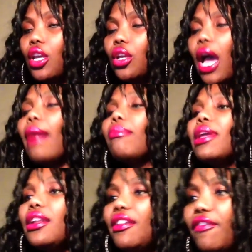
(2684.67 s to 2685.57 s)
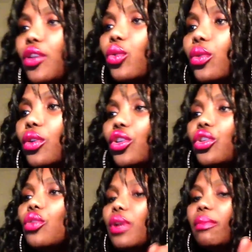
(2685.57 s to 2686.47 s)
I believe you.
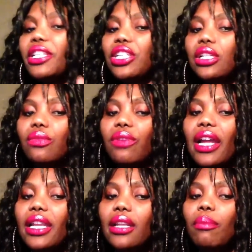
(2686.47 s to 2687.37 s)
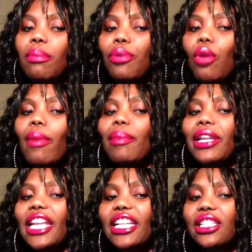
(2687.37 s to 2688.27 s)
You will be just fine. And
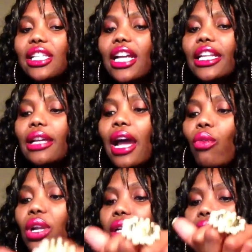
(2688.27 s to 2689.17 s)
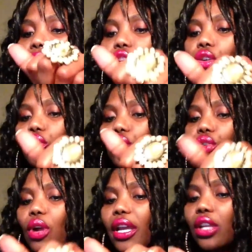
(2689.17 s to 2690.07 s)
probably next Sunday, I want to talk to
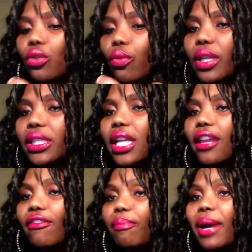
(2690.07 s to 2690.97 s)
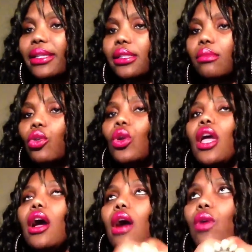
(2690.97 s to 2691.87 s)
you again on Wednesday if possible.
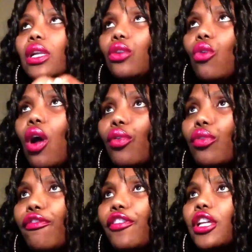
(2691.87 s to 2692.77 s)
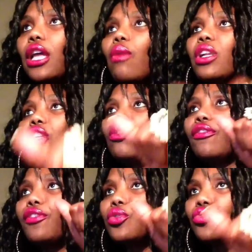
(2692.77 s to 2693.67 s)
I want to know how you feel. I want to know
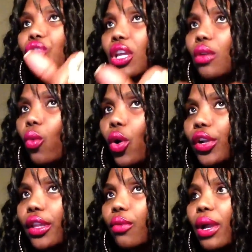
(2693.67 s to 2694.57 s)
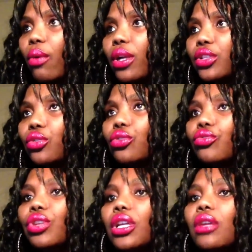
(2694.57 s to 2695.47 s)
if you're drinking water the way I want you to
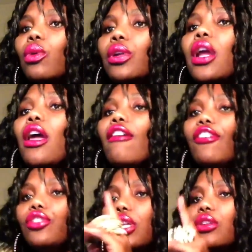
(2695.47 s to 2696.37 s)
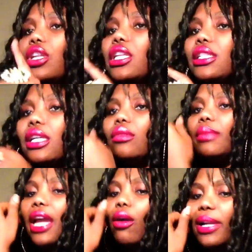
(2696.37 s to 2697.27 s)
drink your water. First, they didn't tell me
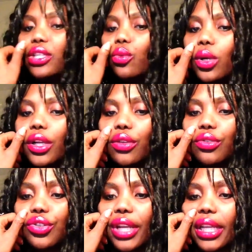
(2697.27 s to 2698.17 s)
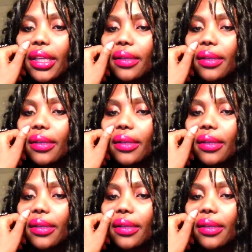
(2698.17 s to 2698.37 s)
how much water you drink.